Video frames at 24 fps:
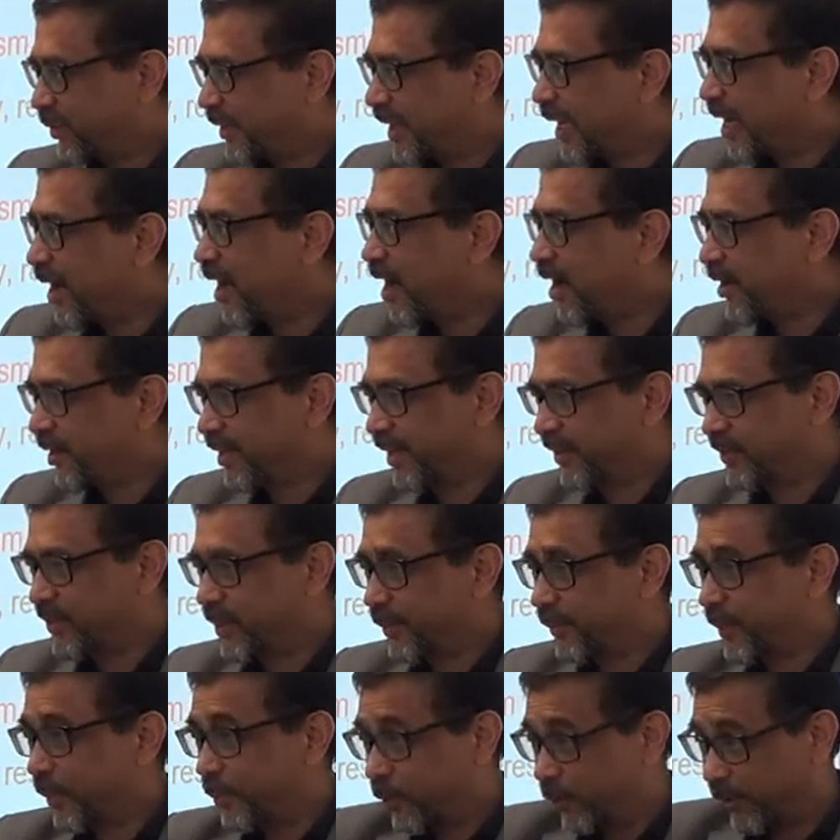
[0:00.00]
the hardness
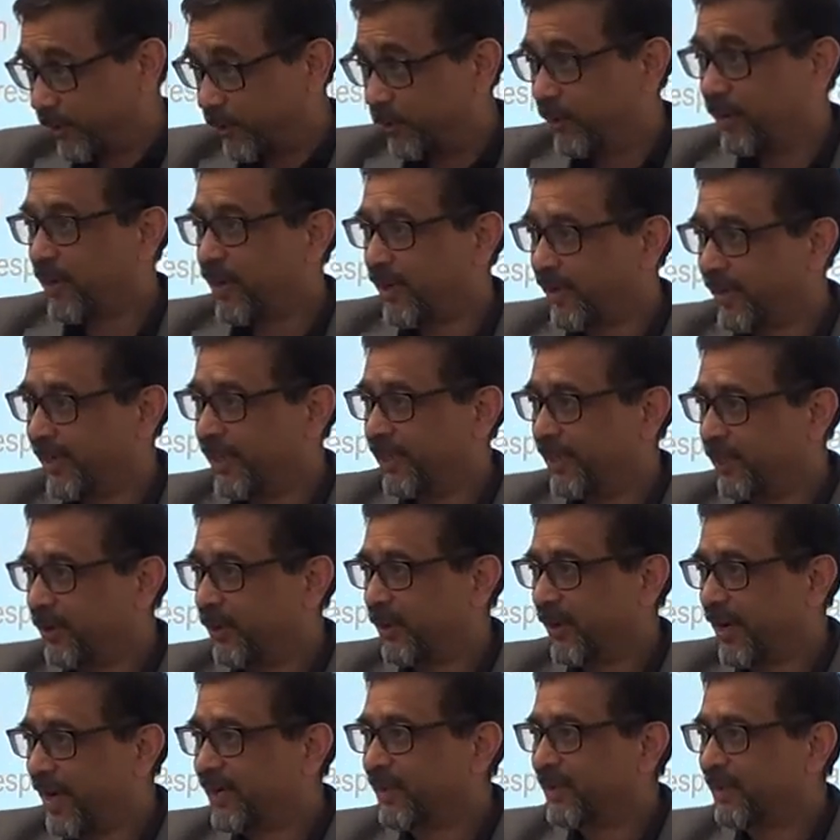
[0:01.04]
of the bone, you already know,
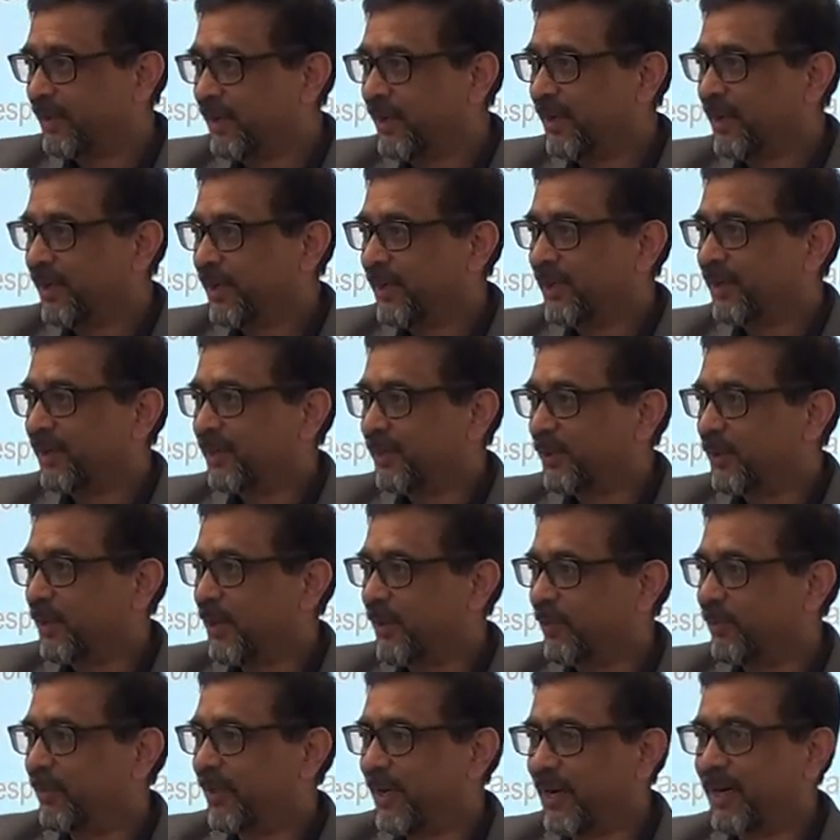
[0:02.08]
right? You
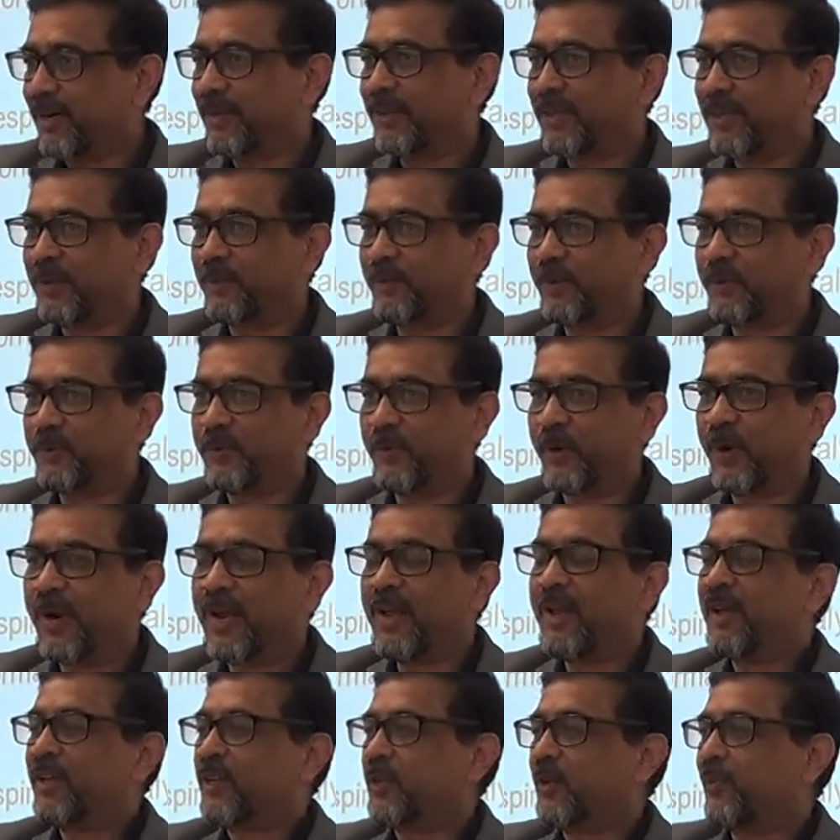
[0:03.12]
have learned that before.
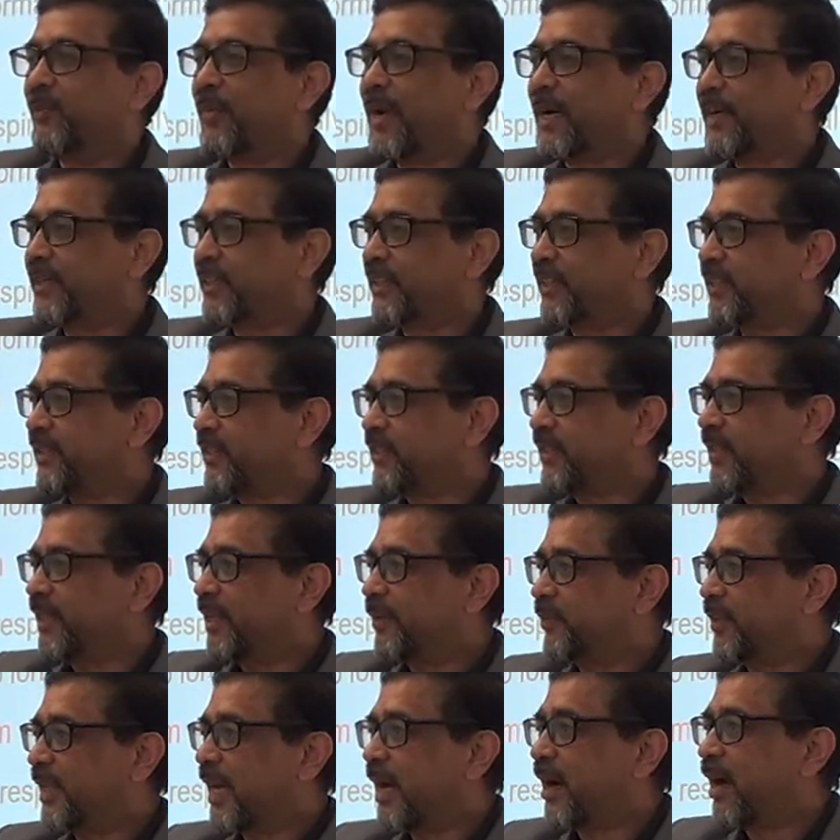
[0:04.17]
So matrix
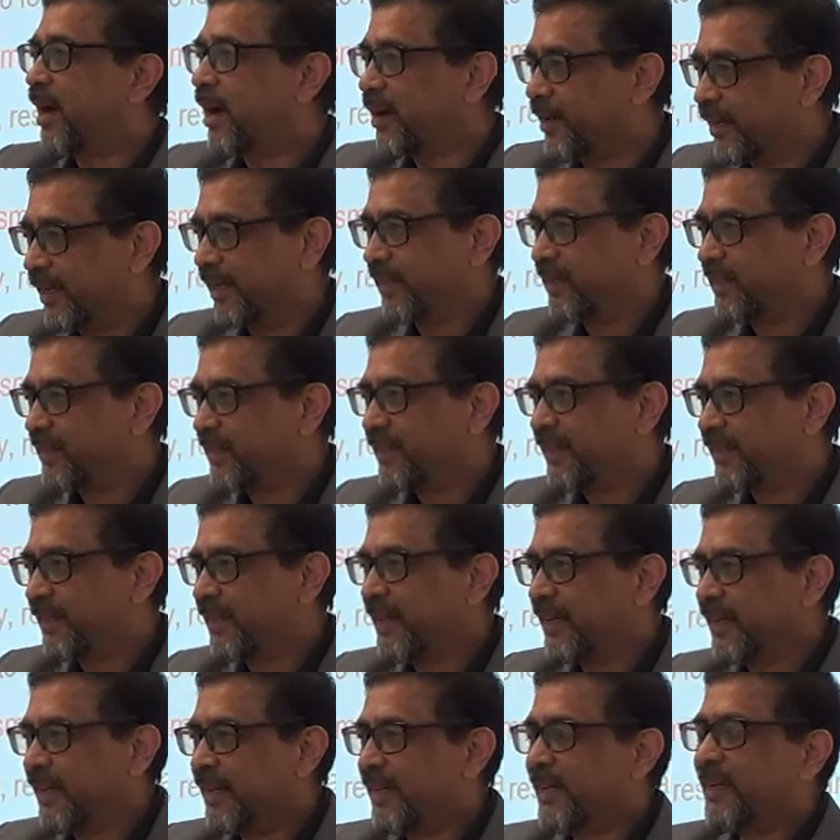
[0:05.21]
gives the hardness.
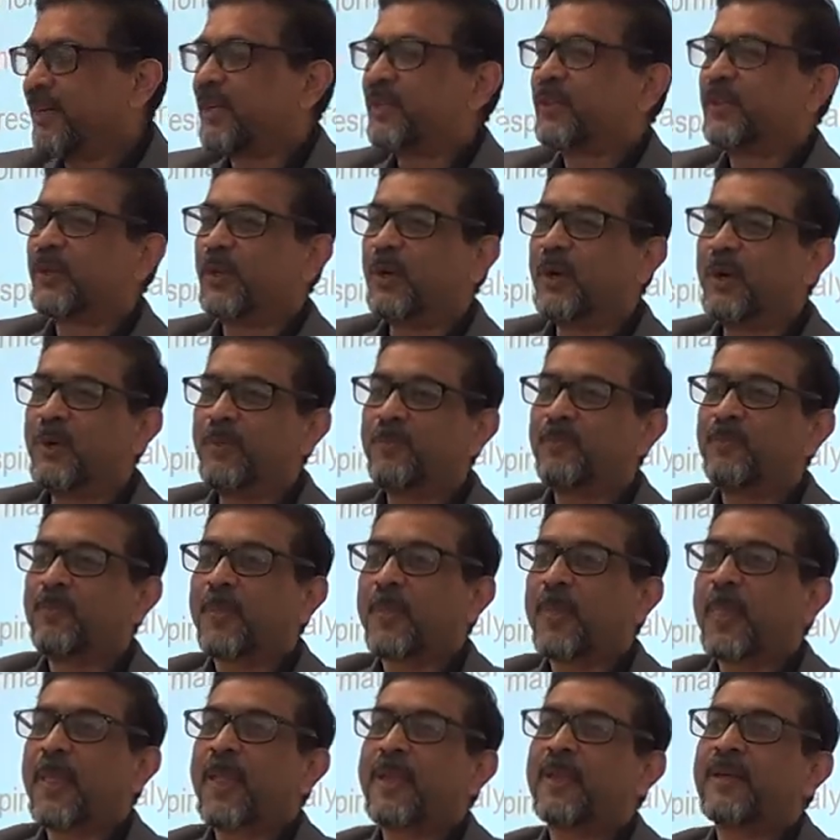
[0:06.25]
So
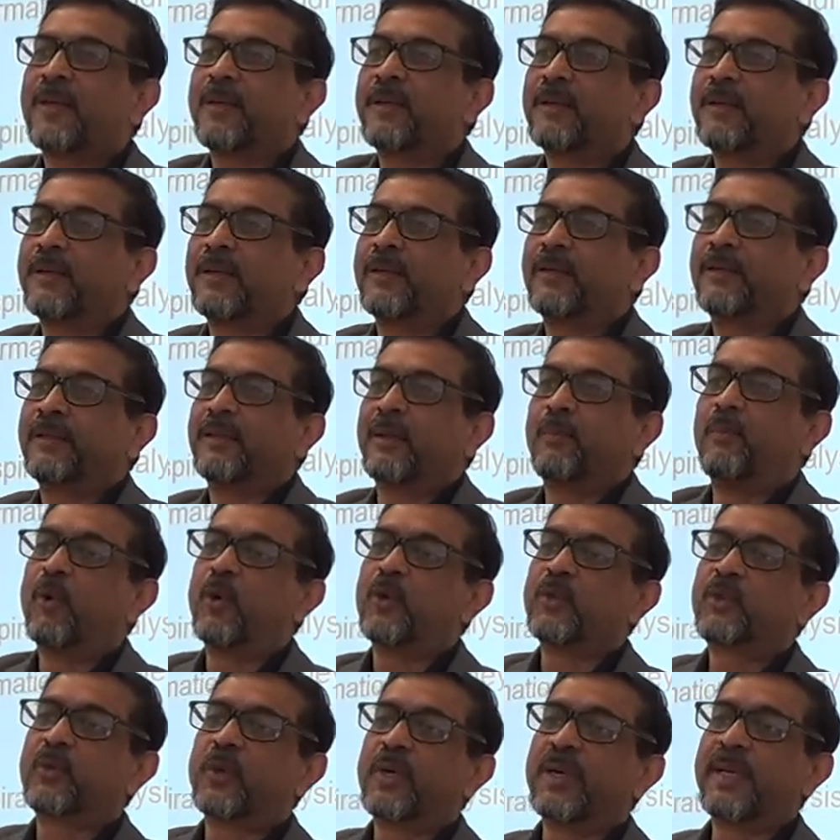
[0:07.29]
the
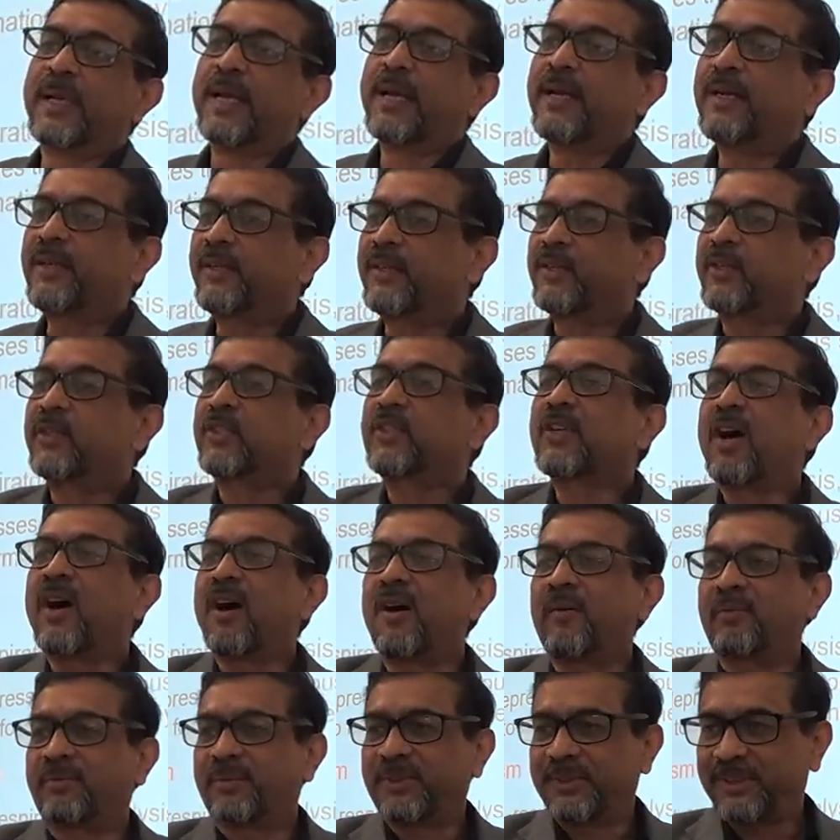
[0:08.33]
bones will get
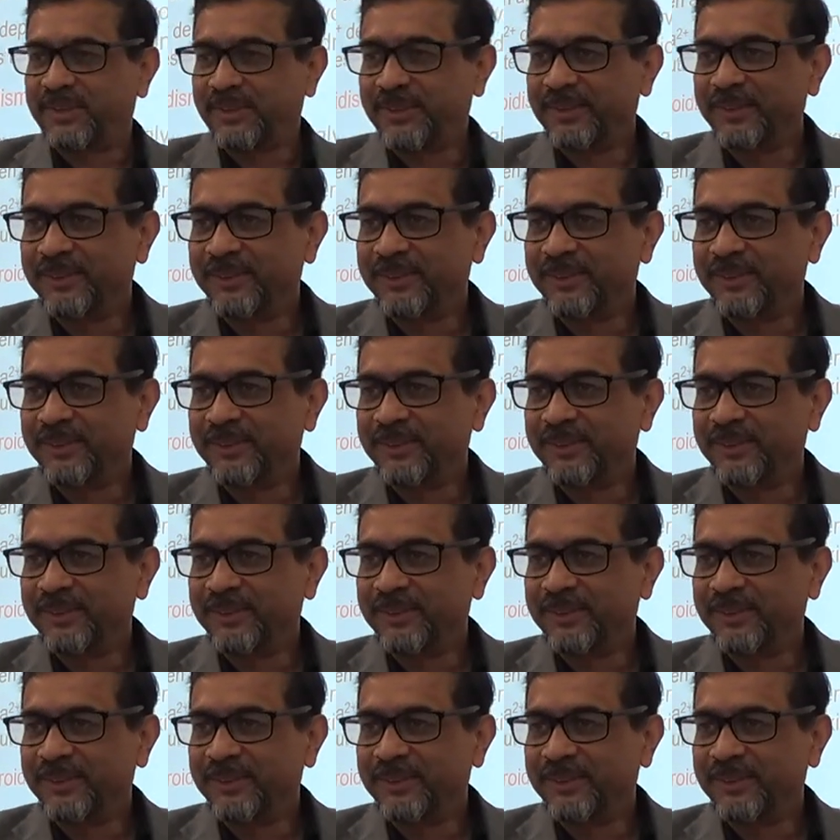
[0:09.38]
soft